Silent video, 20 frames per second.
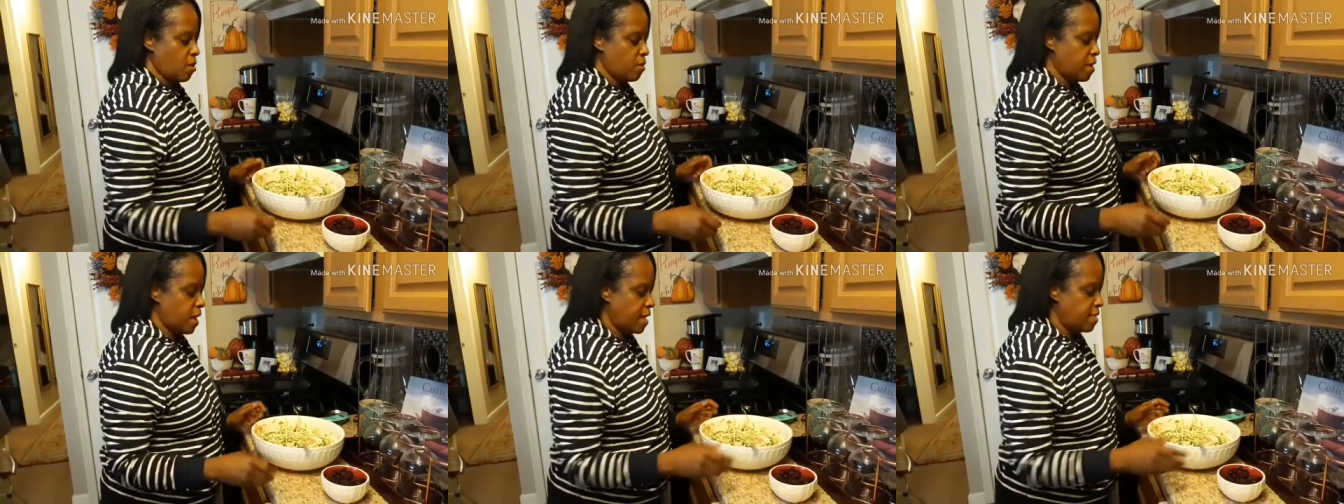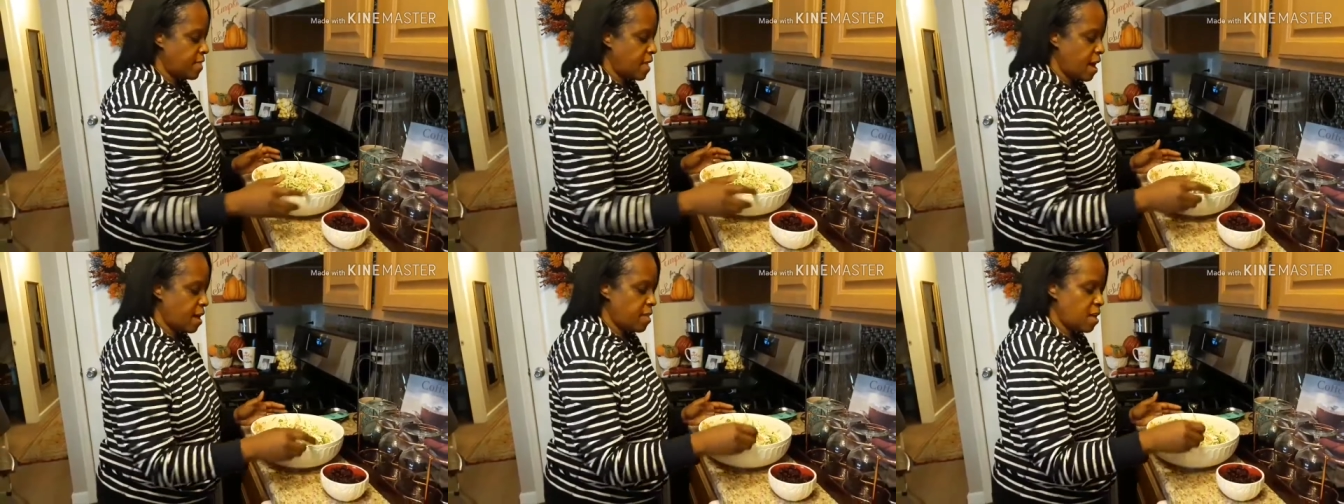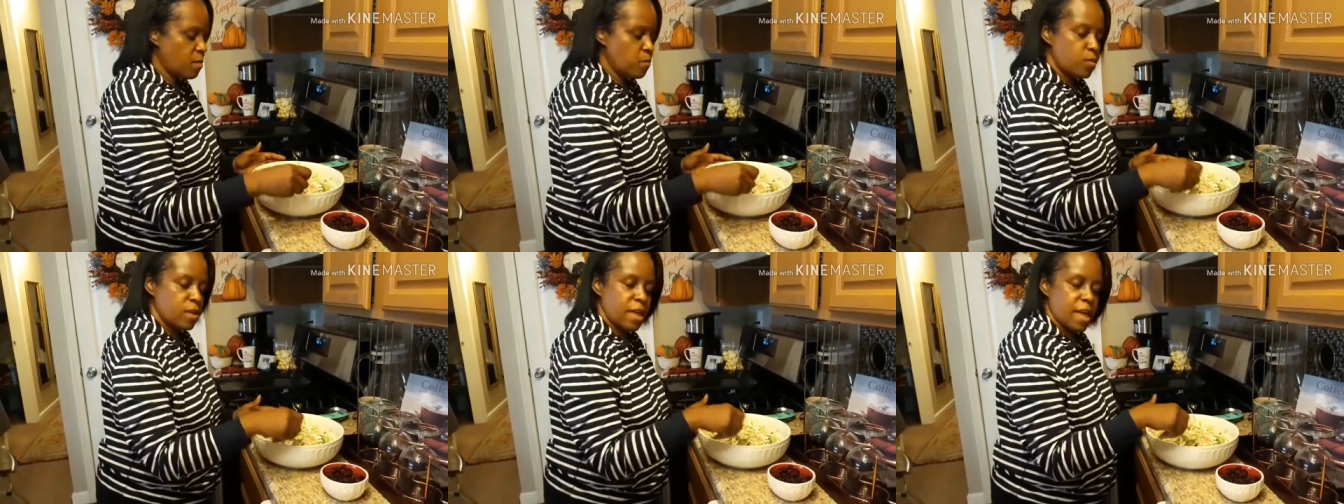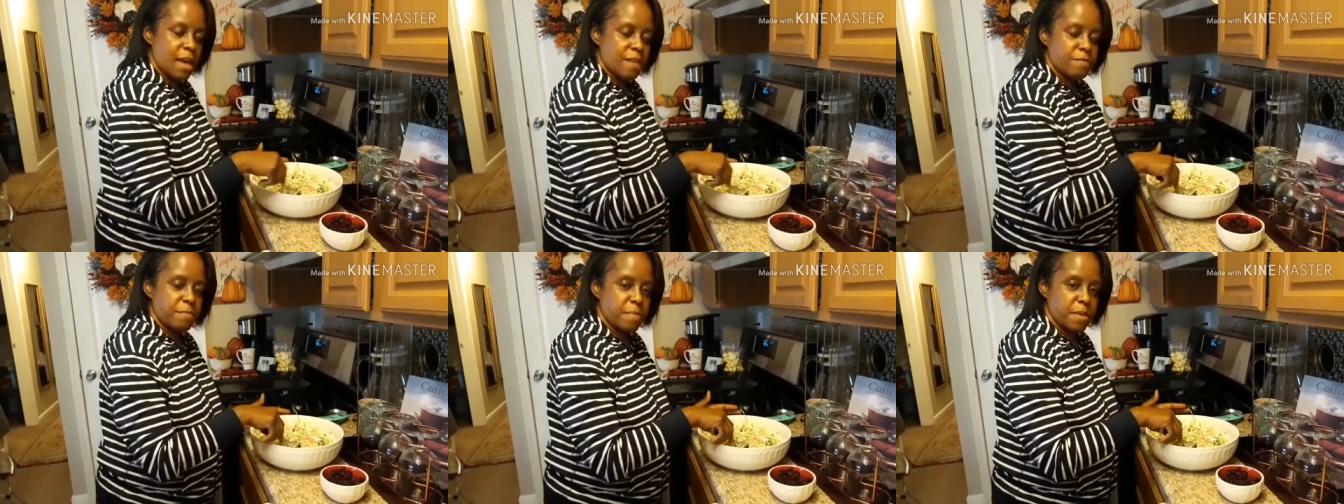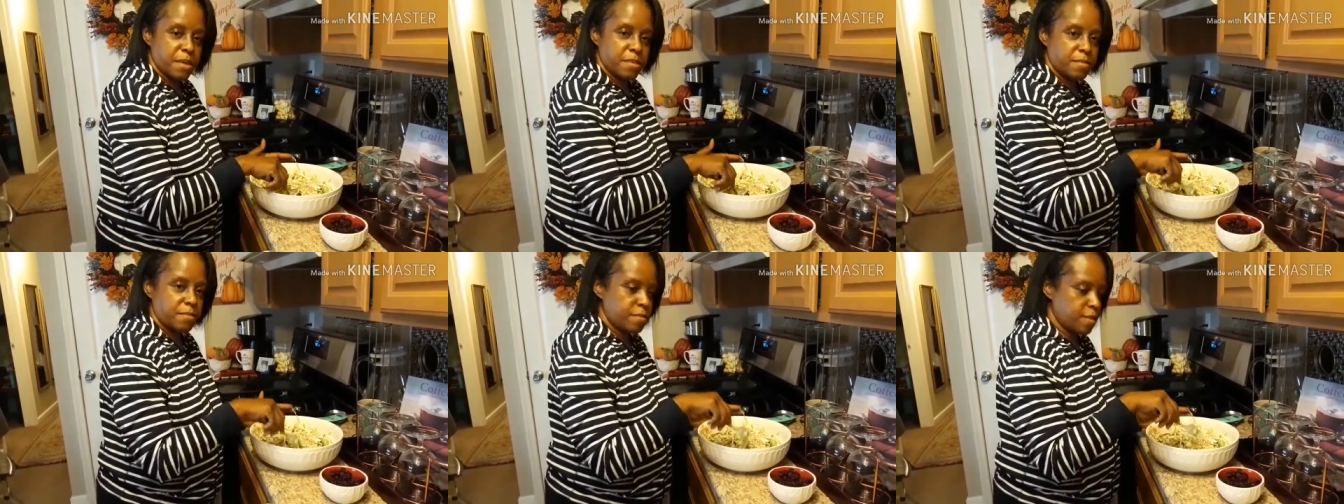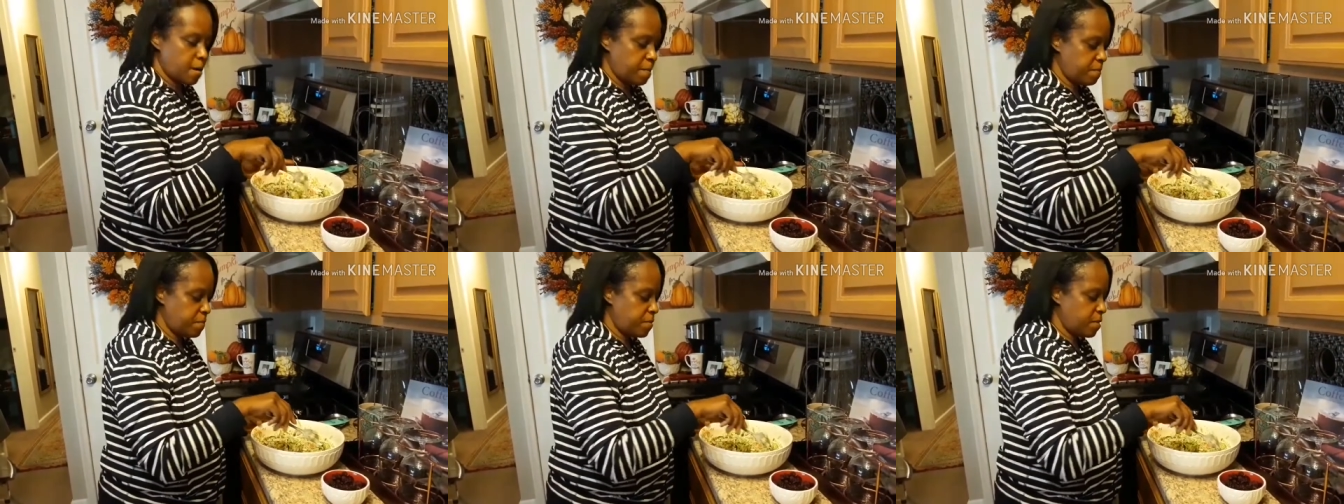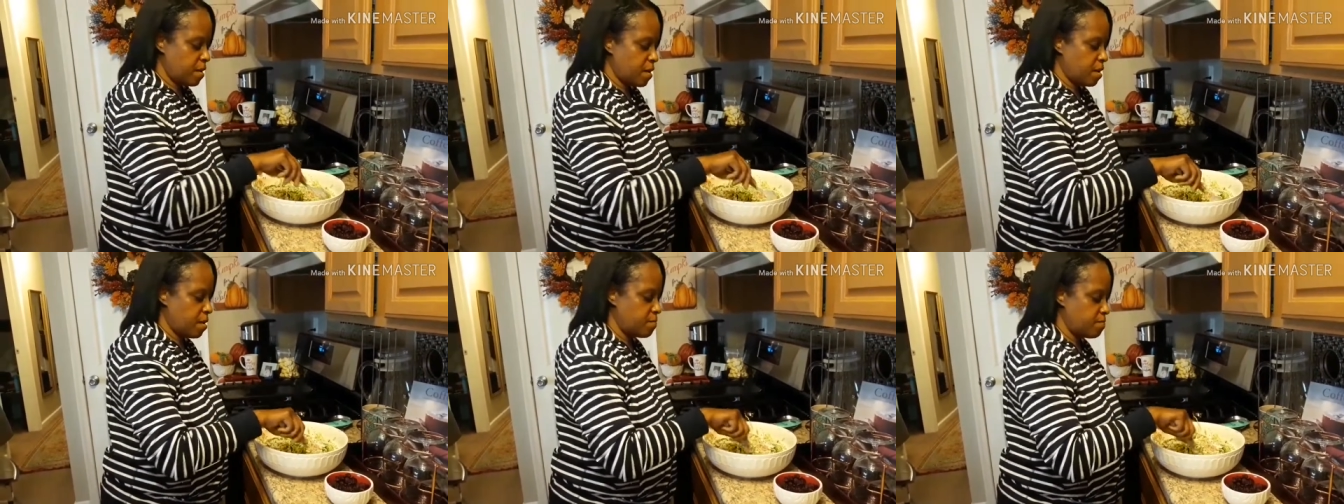okay, now that we have mixed up
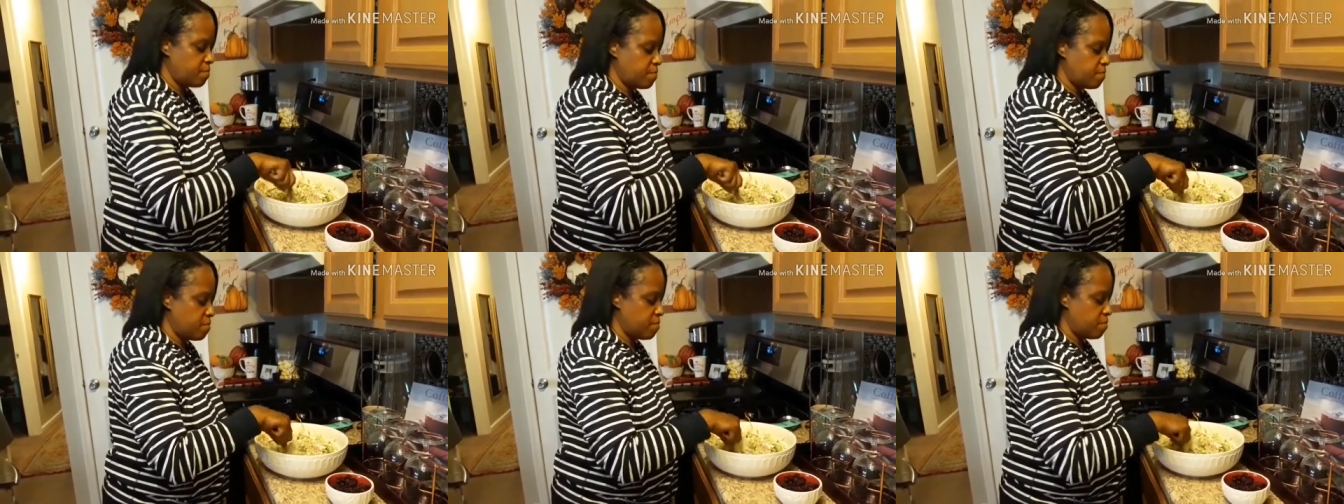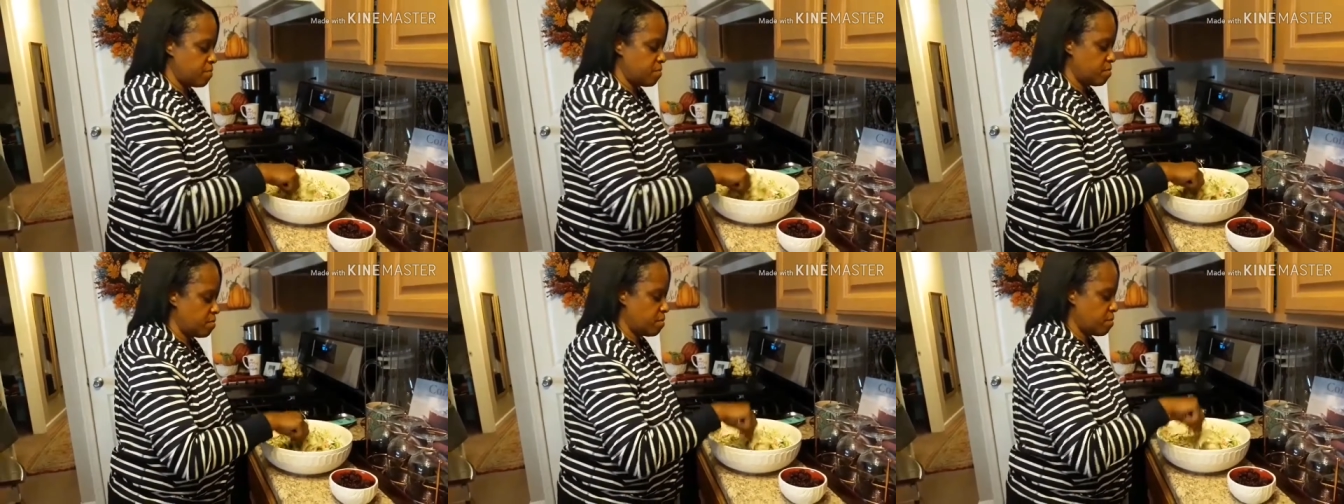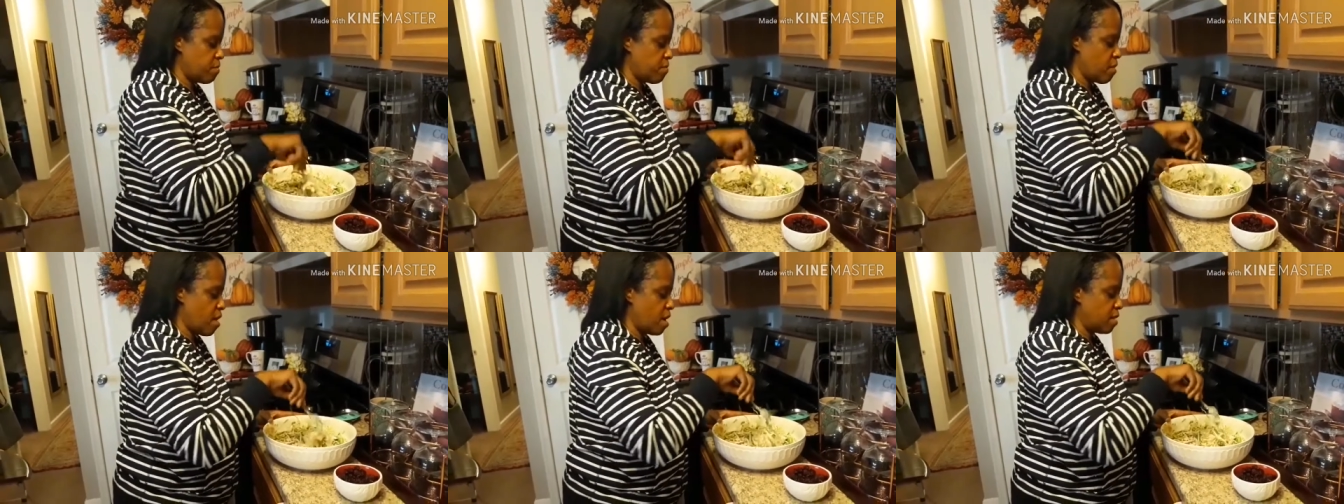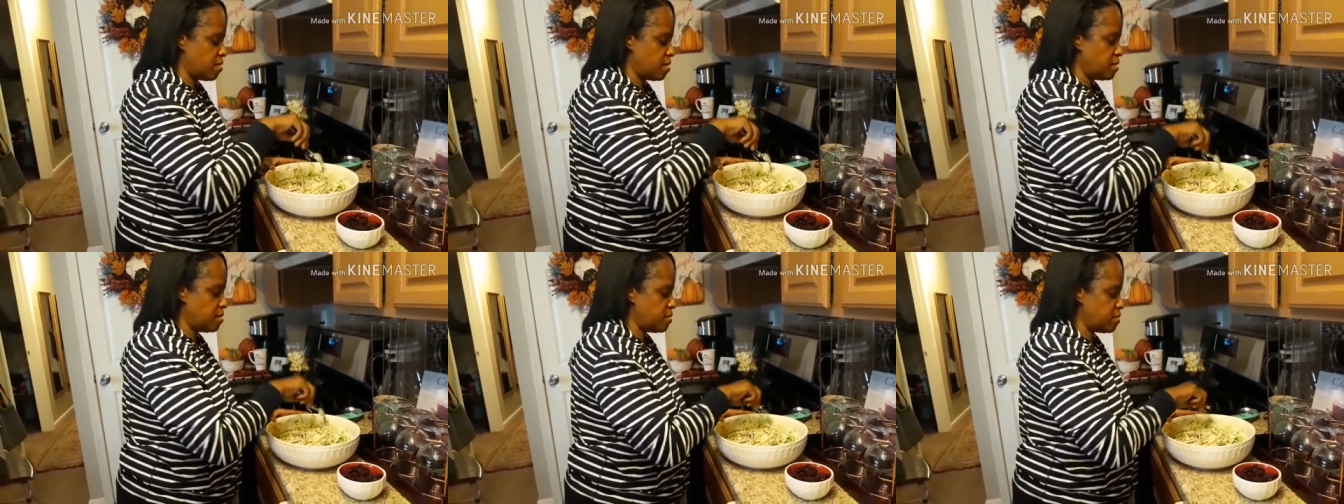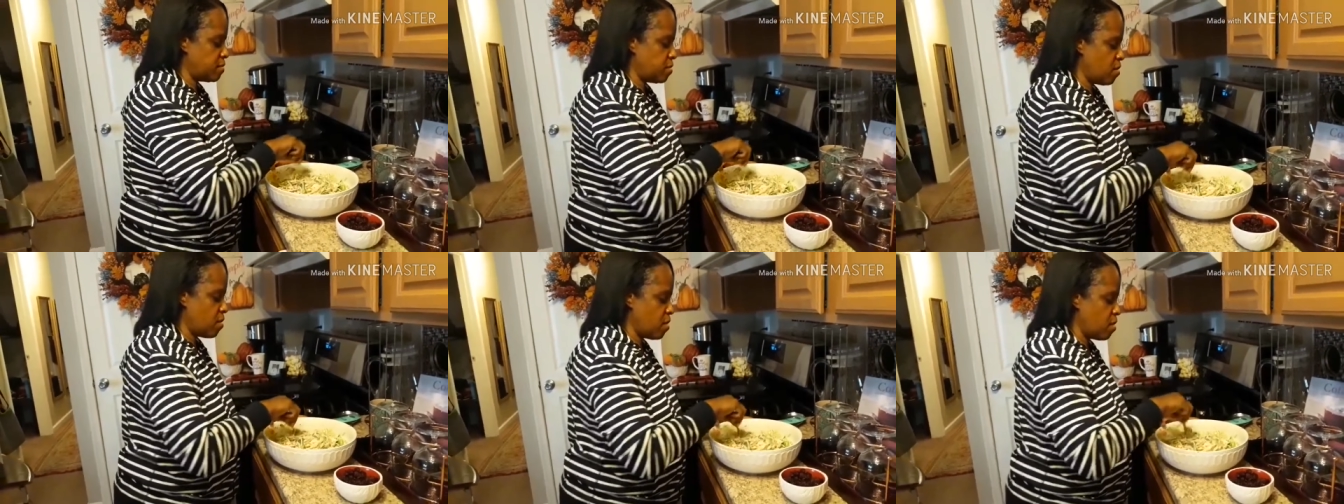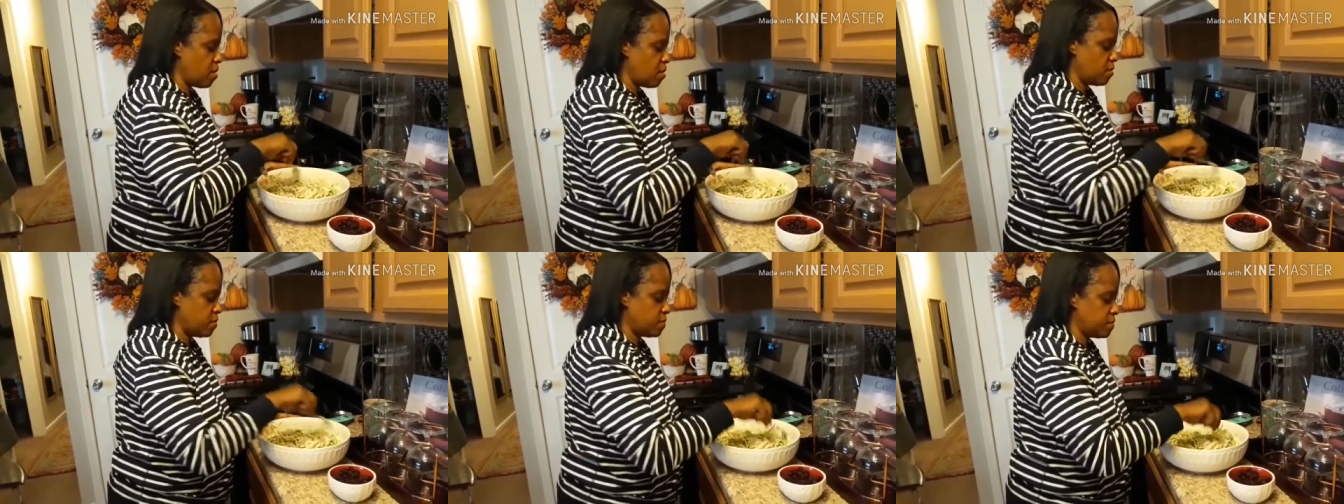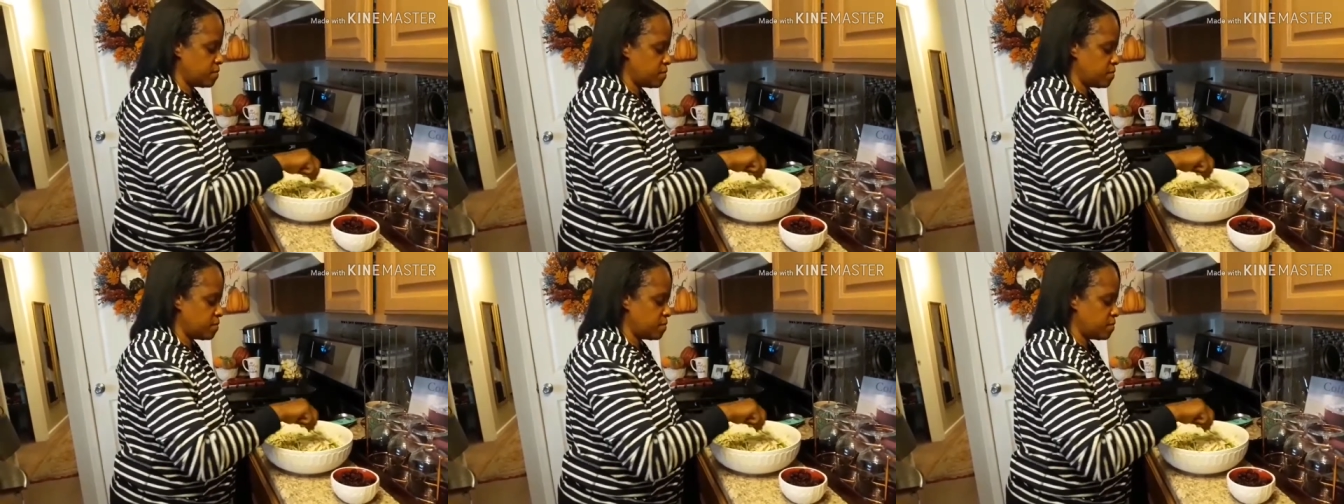the broccoli slaw